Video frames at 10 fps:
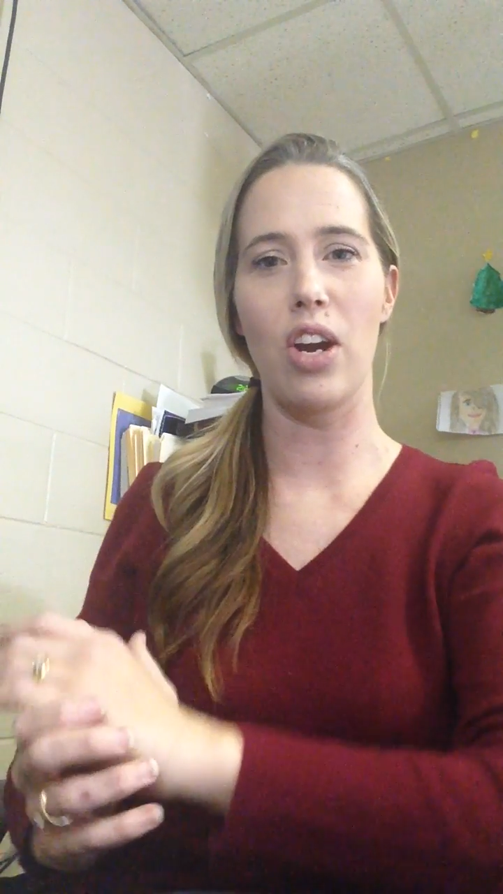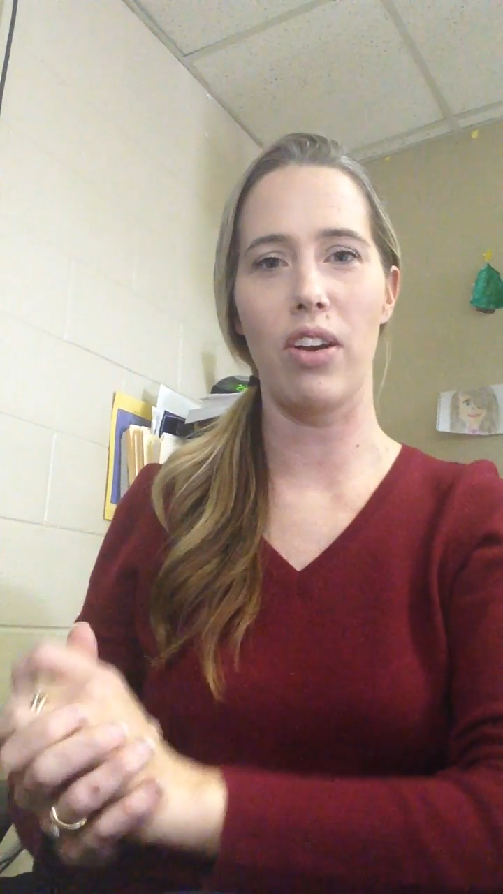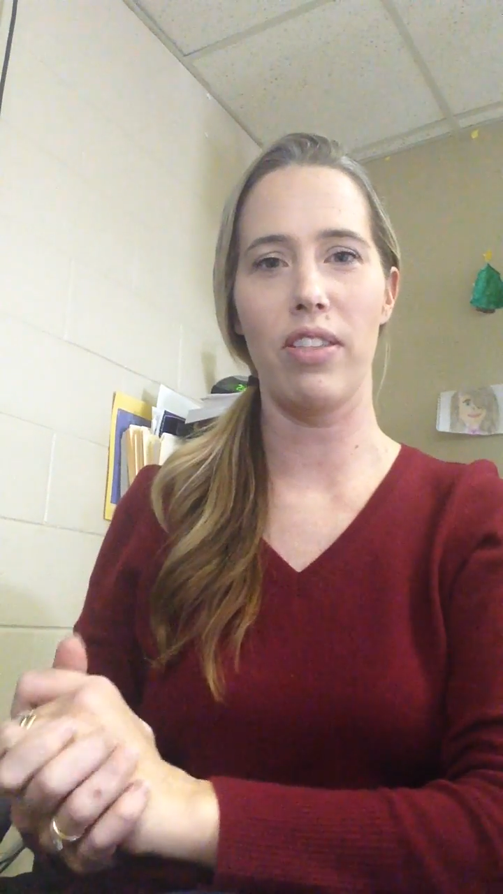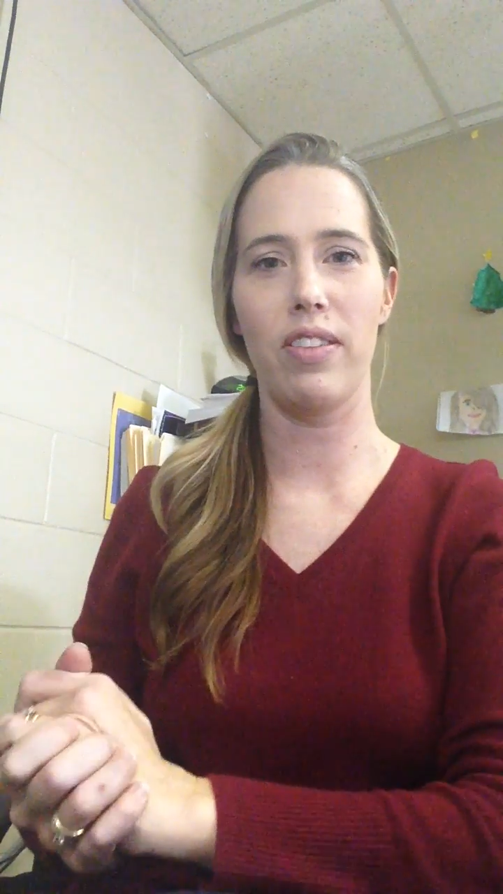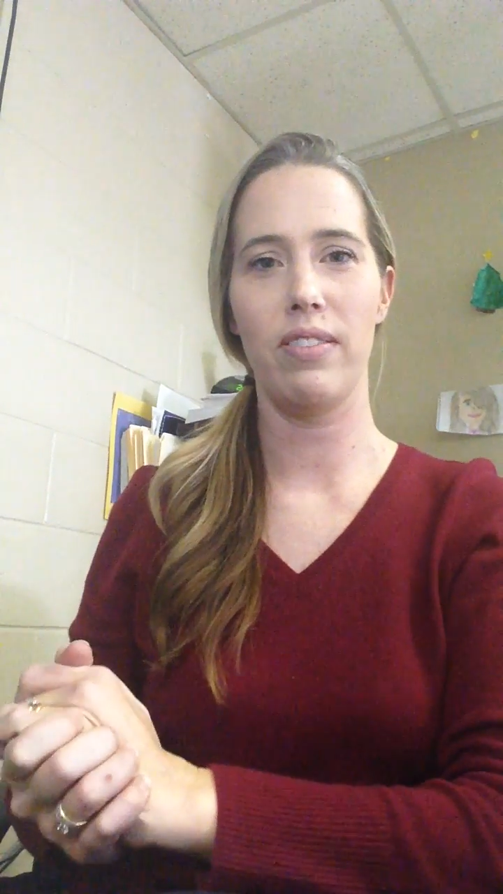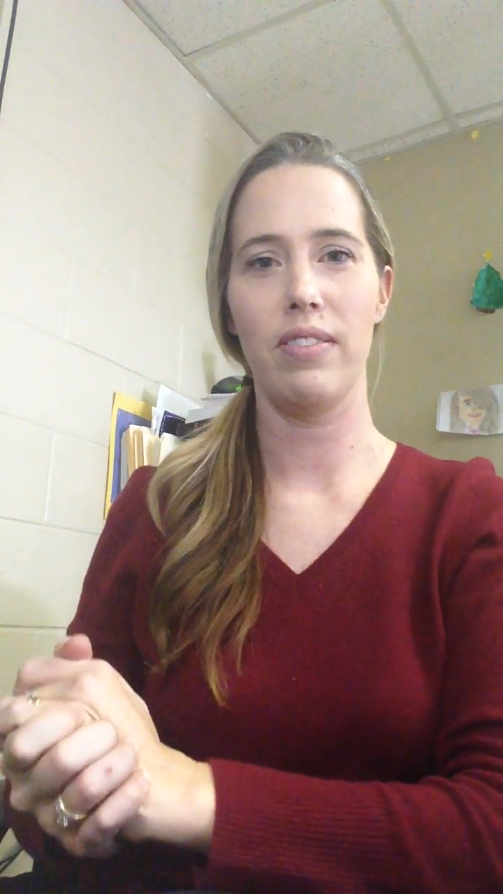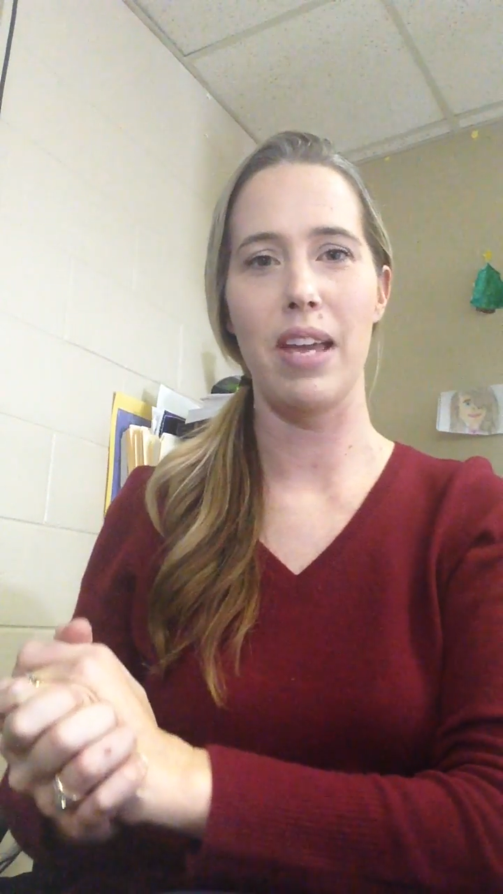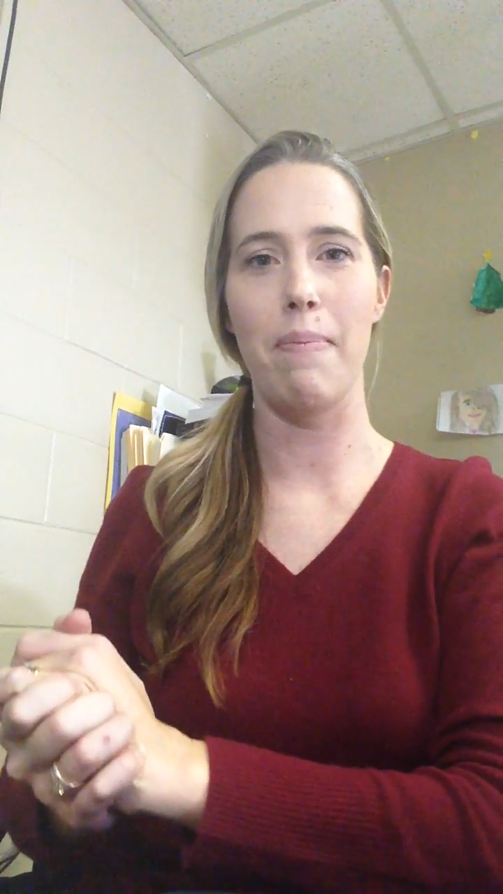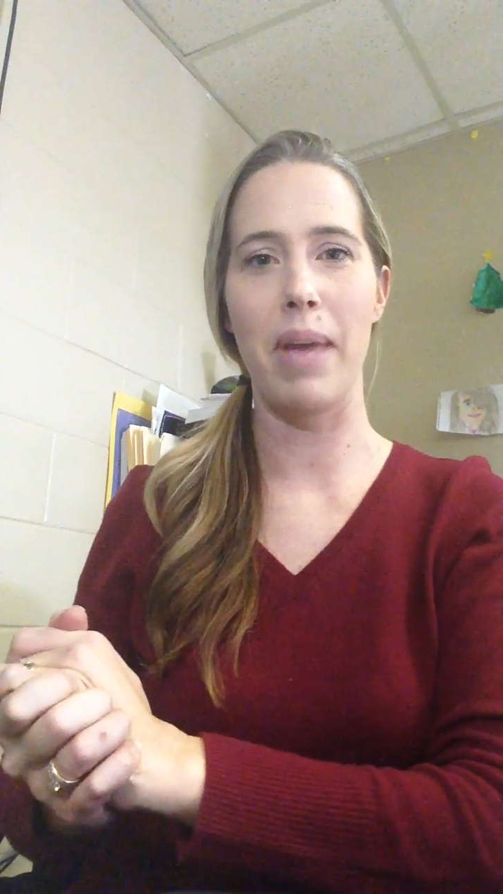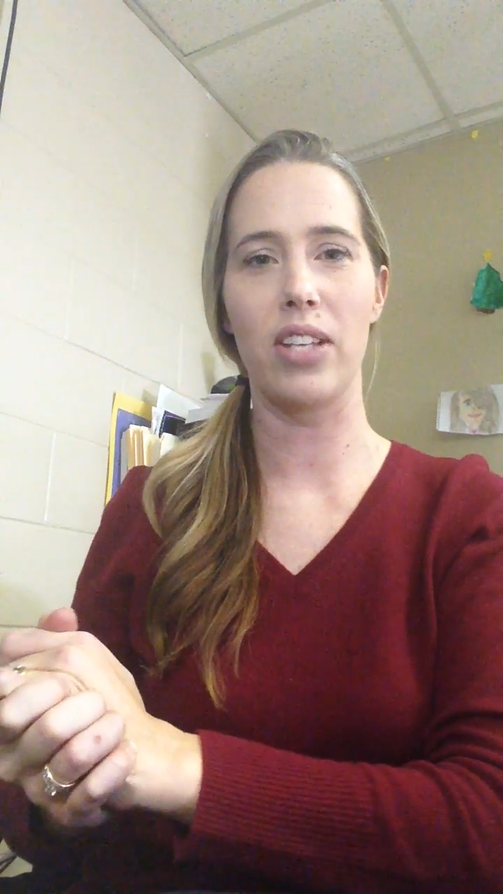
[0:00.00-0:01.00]
earth.
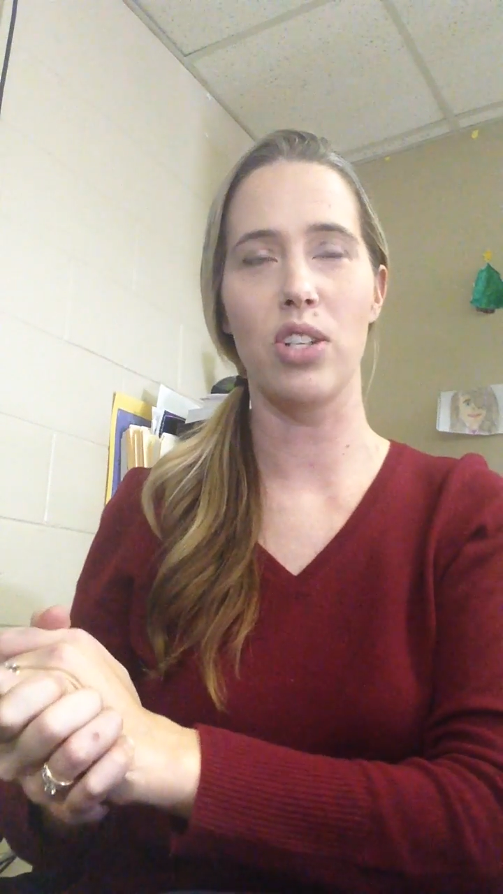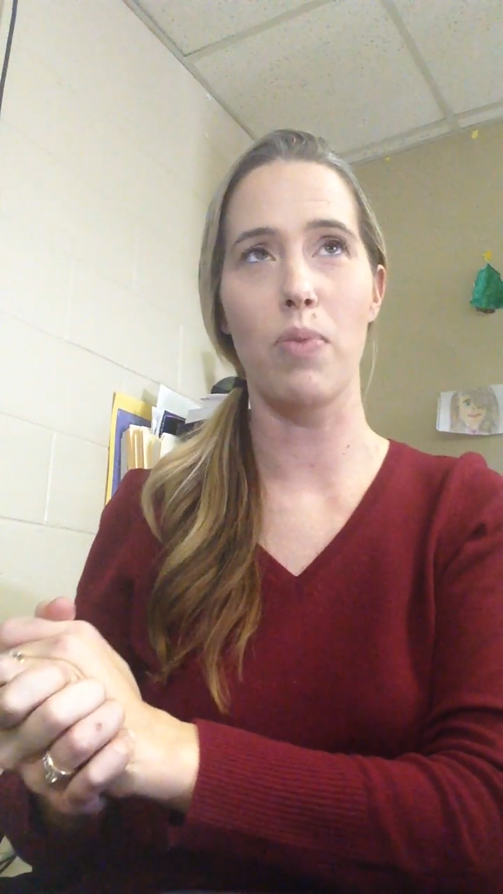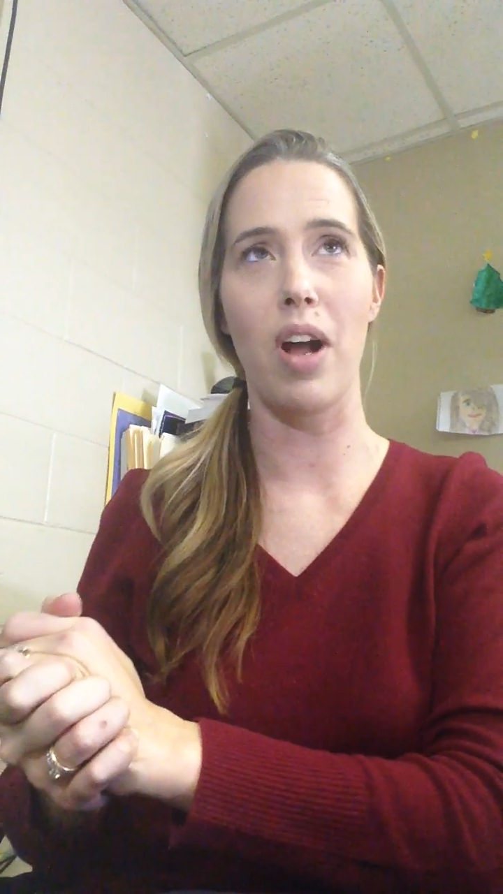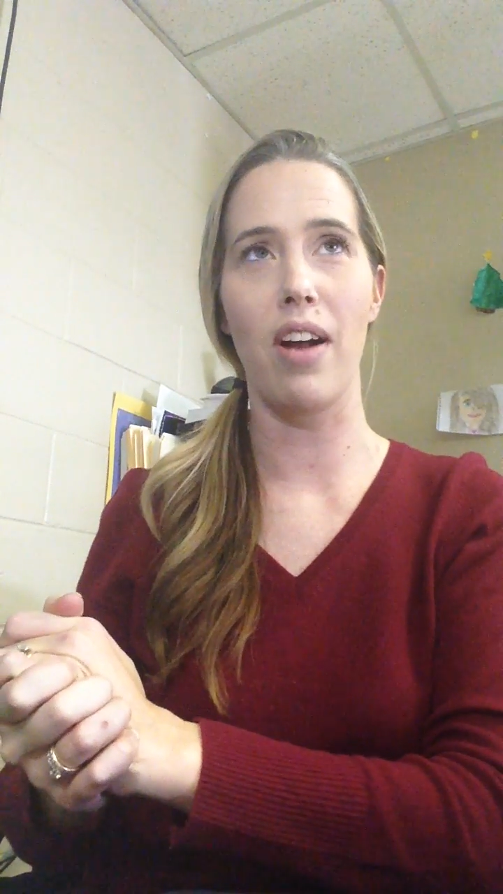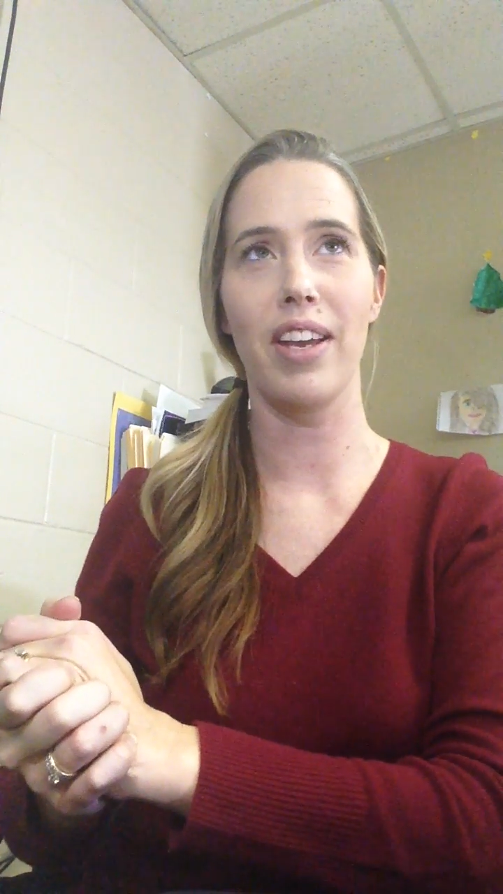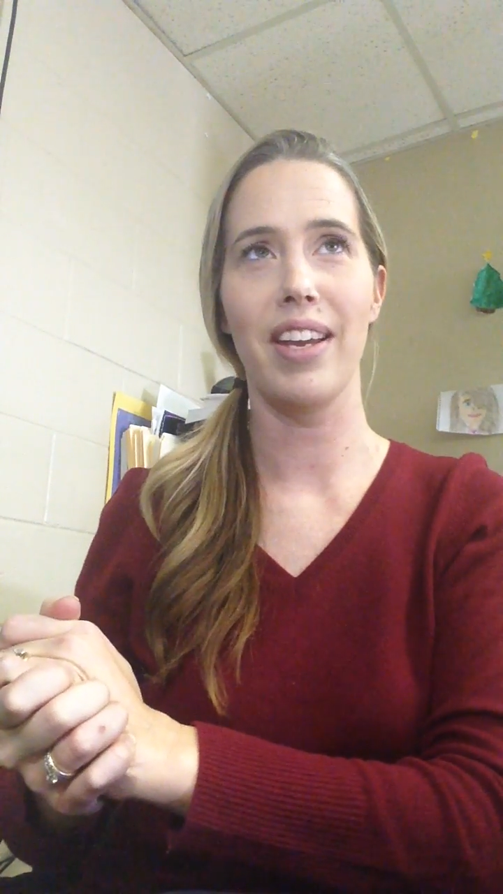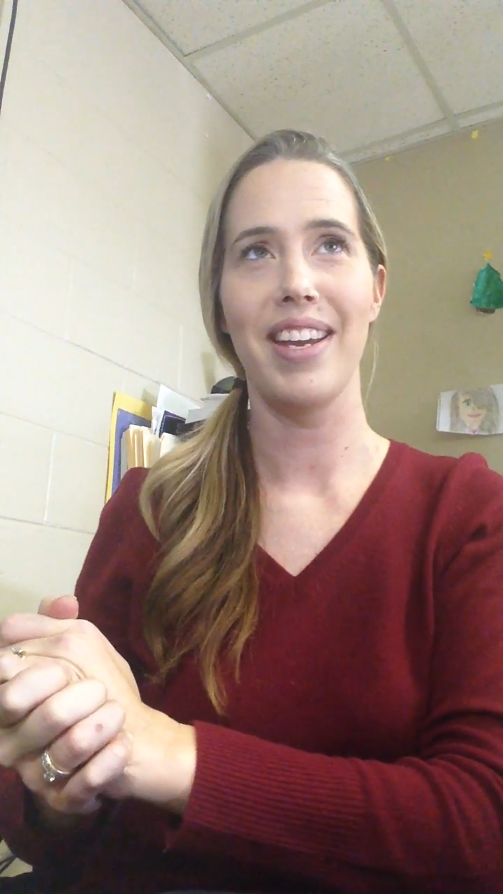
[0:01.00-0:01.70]
It makes a rock.